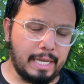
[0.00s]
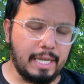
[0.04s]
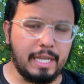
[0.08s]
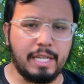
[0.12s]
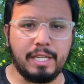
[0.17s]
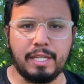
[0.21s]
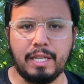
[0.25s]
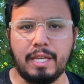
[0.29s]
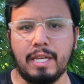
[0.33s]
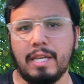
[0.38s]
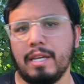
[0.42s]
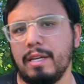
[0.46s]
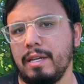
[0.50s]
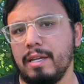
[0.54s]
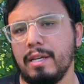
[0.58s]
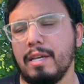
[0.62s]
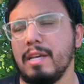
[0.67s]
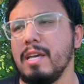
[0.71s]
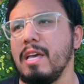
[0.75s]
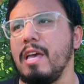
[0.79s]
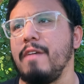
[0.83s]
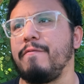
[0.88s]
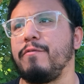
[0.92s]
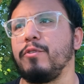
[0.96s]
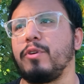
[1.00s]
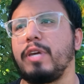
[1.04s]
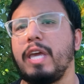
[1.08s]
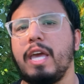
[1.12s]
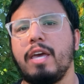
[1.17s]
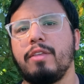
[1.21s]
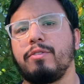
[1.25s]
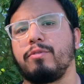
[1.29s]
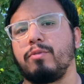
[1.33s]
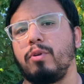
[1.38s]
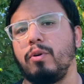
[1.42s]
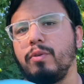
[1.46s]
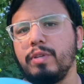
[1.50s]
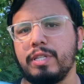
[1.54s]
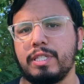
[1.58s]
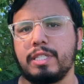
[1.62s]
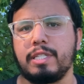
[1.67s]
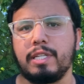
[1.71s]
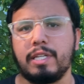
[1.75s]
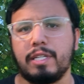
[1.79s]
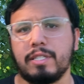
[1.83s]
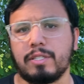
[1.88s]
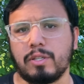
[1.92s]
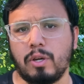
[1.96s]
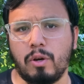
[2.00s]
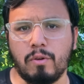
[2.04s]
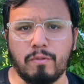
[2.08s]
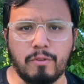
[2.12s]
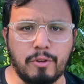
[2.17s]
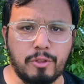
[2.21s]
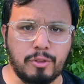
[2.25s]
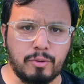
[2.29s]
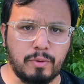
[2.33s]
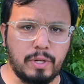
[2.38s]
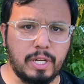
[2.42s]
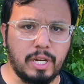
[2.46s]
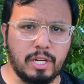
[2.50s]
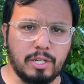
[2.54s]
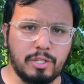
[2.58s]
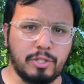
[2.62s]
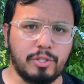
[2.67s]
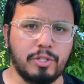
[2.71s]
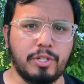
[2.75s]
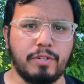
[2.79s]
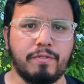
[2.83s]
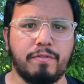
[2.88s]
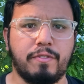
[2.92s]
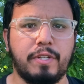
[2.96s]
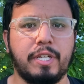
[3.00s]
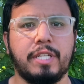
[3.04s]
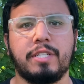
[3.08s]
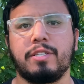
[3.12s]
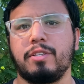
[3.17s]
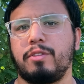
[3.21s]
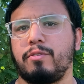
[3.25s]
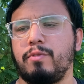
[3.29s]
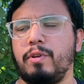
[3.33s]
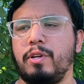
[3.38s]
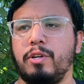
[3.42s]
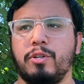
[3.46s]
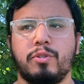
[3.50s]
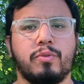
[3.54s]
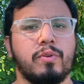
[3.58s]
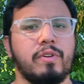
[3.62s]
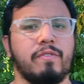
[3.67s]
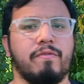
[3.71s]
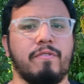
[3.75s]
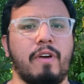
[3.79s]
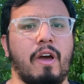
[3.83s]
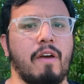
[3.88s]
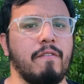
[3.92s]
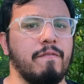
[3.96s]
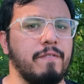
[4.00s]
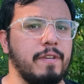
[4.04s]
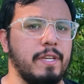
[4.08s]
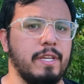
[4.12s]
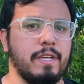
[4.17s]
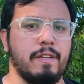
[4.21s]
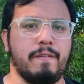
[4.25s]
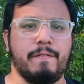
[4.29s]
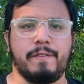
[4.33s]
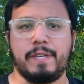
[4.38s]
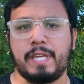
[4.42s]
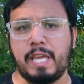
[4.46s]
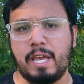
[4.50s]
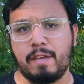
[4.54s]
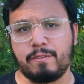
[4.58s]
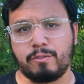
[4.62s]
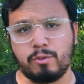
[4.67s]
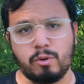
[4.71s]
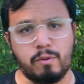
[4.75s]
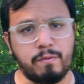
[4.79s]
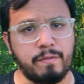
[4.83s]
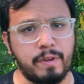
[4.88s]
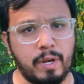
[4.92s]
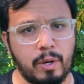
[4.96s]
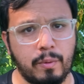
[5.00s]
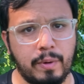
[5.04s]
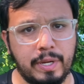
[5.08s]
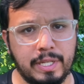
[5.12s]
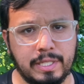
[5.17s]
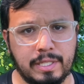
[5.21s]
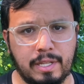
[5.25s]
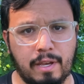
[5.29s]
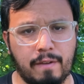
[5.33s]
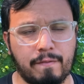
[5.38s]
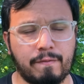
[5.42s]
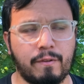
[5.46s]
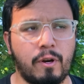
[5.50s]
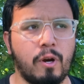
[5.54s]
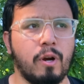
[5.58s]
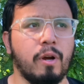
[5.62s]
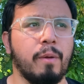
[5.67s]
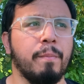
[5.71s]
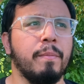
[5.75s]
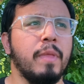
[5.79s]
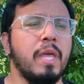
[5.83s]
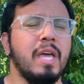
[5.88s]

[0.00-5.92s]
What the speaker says: if you can't throw this disc over 300 feet to 325 feet, if you can't throw fairways that far,